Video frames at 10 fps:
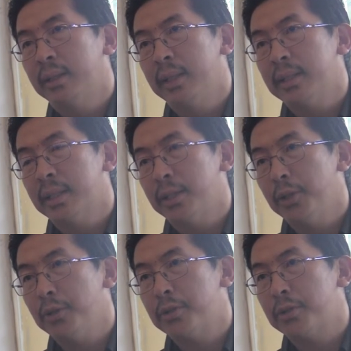there's a
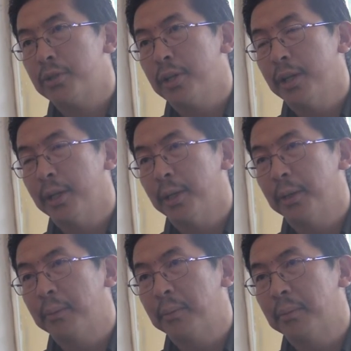huge,
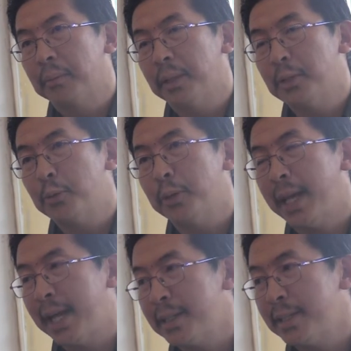there's no
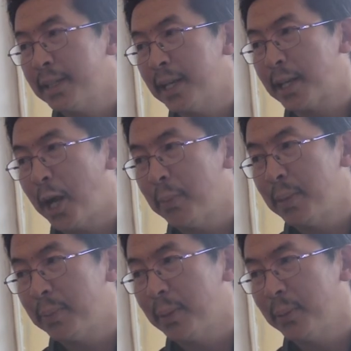guarantee that our
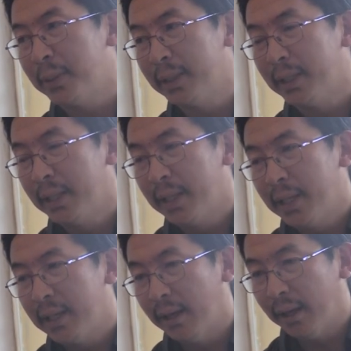people
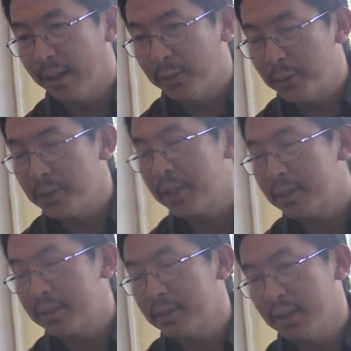will use
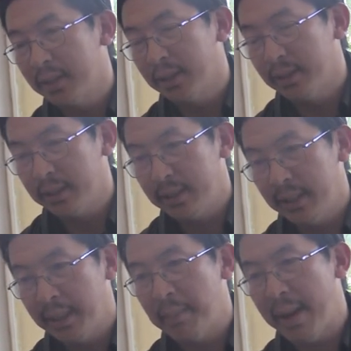it
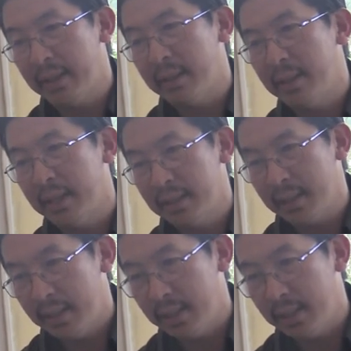in a manner that